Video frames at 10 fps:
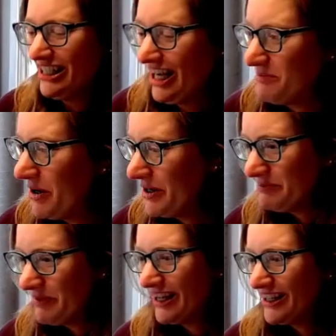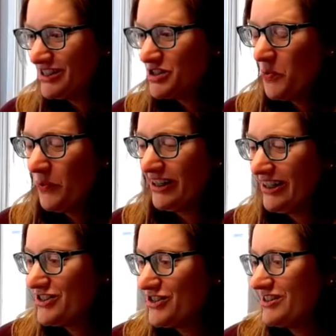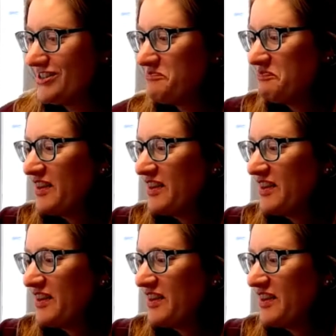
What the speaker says: I'm on page 100.